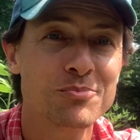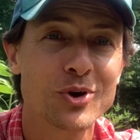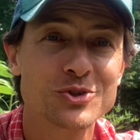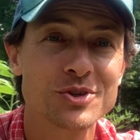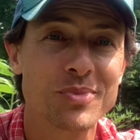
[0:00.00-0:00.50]

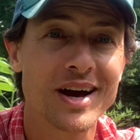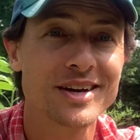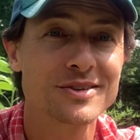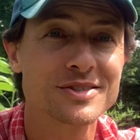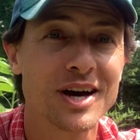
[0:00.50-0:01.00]
mostly by
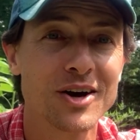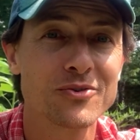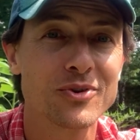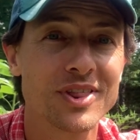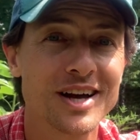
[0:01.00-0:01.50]

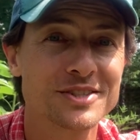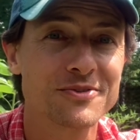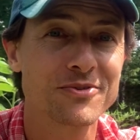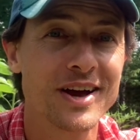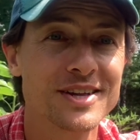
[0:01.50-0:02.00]
yourself with lots of
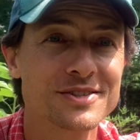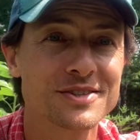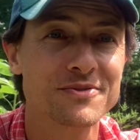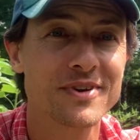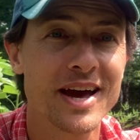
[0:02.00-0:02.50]
friends
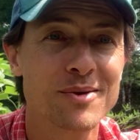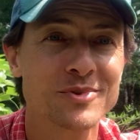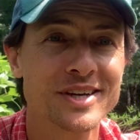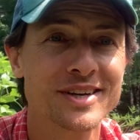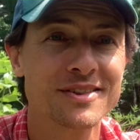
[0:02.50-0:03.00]
and
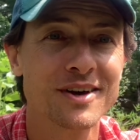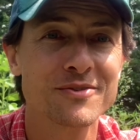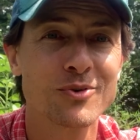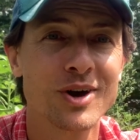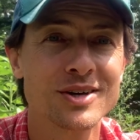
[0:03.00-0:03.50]
family and
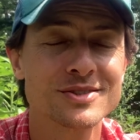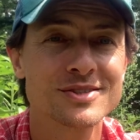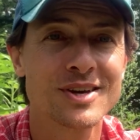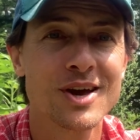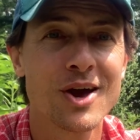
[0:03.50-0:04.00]
loved ones,